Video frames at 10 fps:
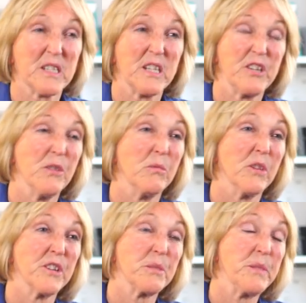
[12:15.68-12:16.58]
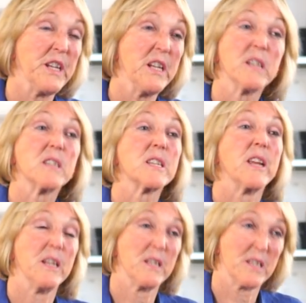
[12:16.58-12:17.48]
they don't want to be
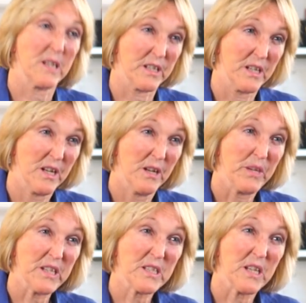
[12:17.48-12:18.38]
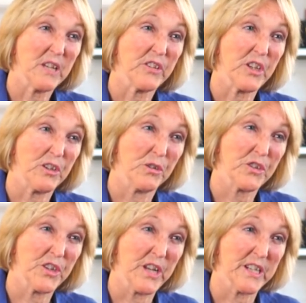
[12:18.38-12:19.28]
tainted by saying they
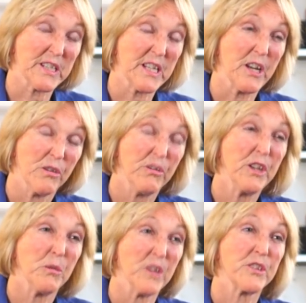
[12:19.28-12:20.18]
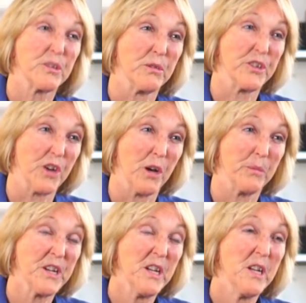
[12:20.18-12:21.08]
euthanize. They only want to
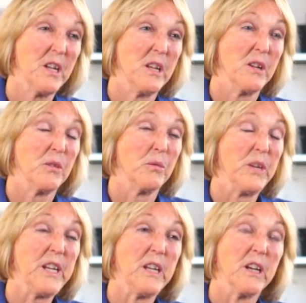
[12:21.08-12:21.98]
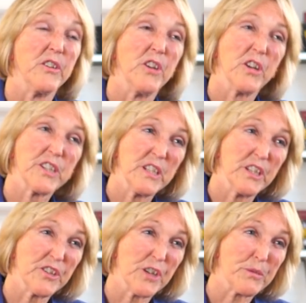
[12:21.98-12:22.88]
adopt. We are not in the
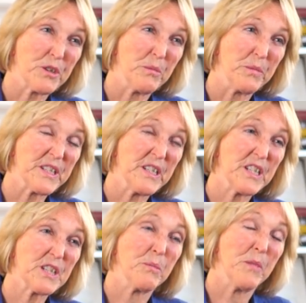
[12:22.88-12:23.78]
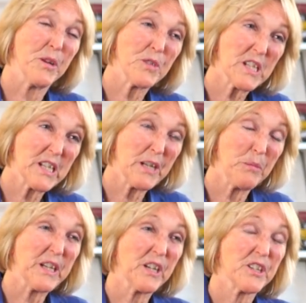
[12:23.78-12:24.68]
adoption business mostly
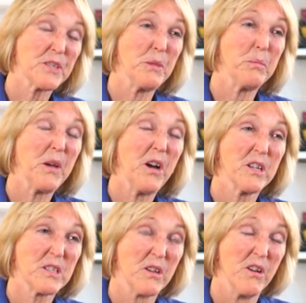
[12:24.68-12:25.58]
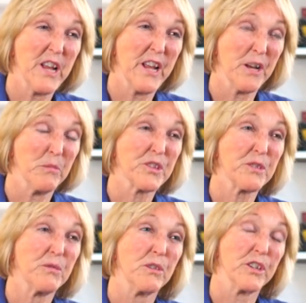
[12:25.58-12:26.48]
because we pass on animals who are